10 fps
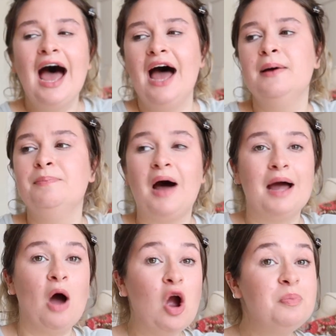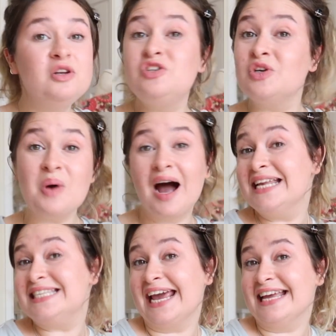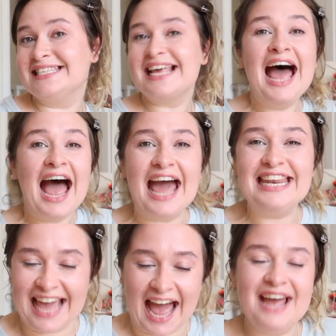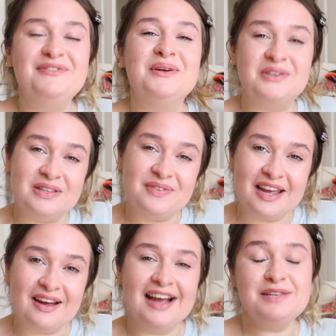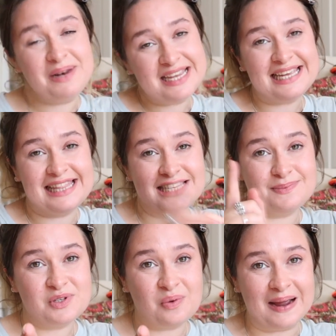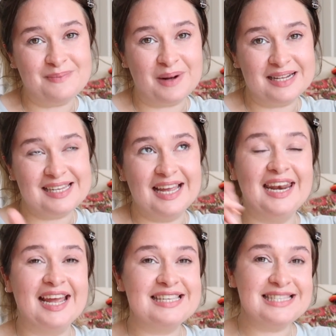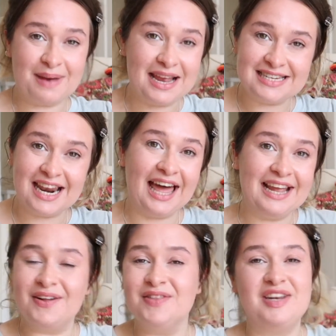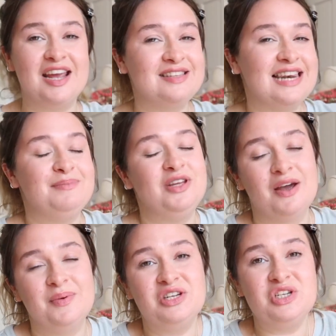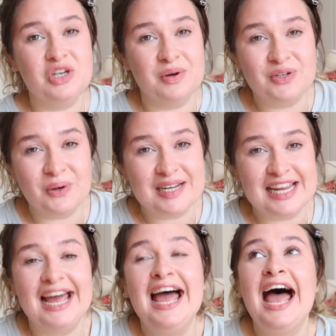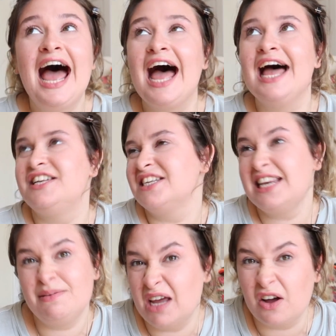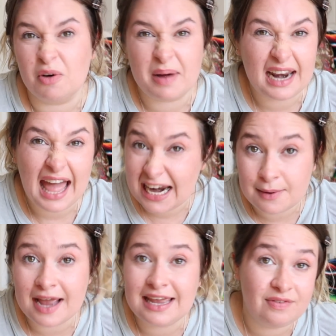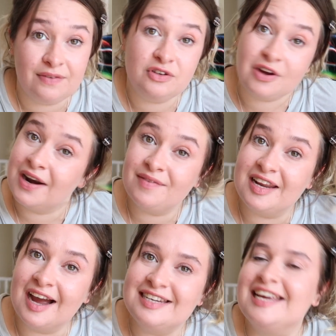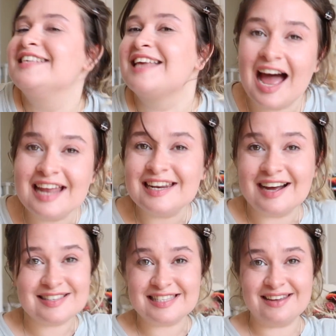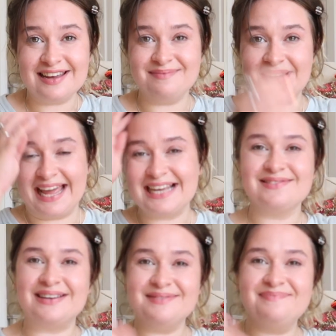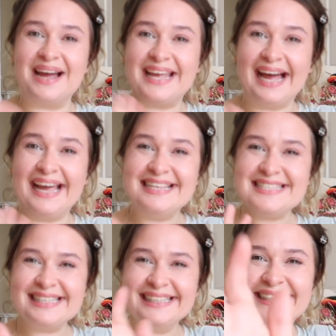but I'm open to ideas. And yeah, if you enjoyed the video, guys, please hit that subscribe button, smash a like on the video to let me know you enjoyed it. Just leave me a comment anyway, even if you don't have any ideas, and I'll see you in my next one. Bye, guys.